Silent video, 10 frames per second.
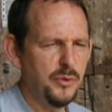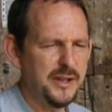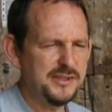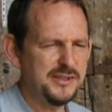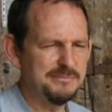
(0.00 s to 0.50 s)

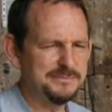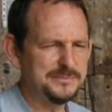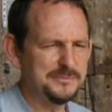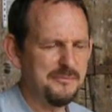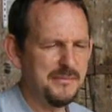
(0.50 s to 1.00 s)
Oh, that's
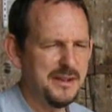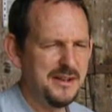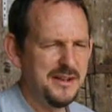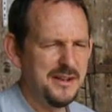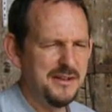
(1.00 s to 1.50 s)

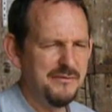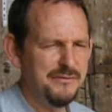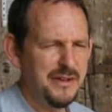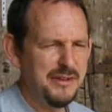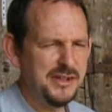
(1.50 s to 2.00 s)

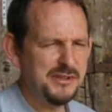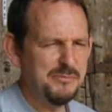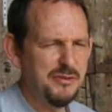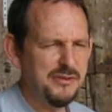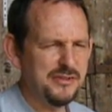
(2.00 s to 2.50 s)
very
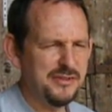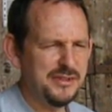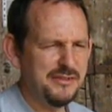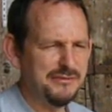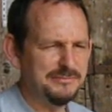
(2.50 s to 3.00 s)
smooth. It's got
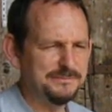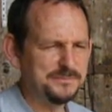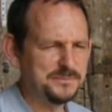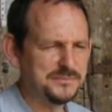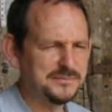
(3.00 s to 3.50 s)
a sort of
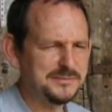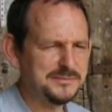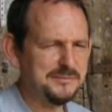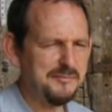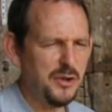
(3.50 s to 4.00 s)

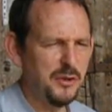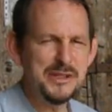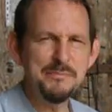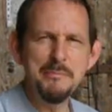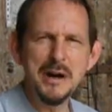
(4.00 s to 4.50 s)

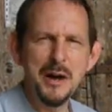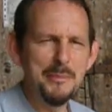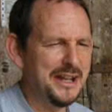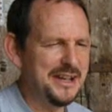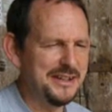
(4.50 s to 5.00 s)
almost
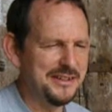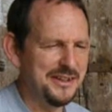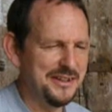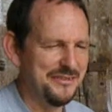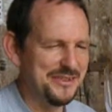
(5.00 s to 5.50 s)
marmalade-y
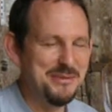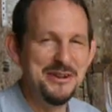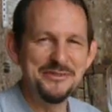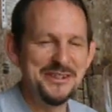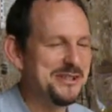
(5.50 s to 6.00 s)
kind of
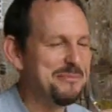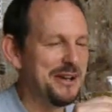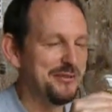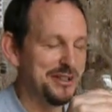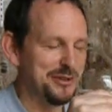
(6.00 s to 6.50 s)
smoothness
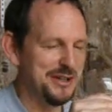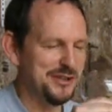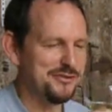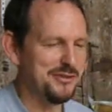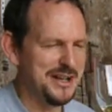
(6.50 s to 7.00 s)
about it.
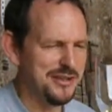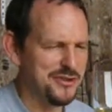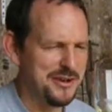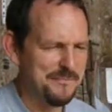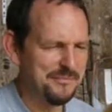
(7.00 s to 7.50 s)
Quite
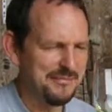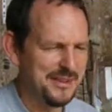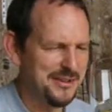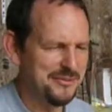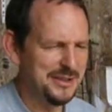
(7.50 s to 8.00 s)
strange,
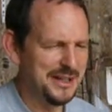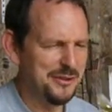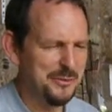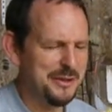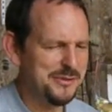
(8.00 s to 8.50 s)

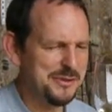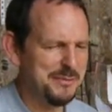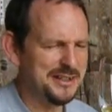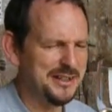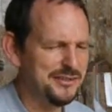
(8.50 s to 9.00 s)
really. Not what I was
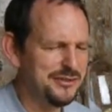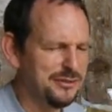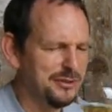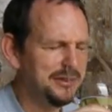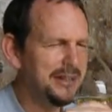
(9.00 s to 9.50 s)
expecting at
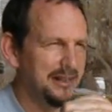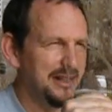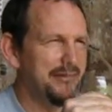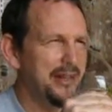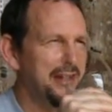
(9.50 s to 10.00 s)
all.
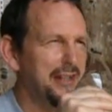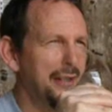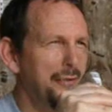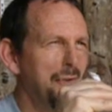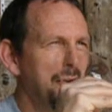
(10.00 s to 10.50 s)
Have another
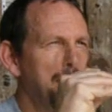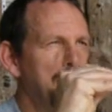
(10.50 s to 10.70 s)
go.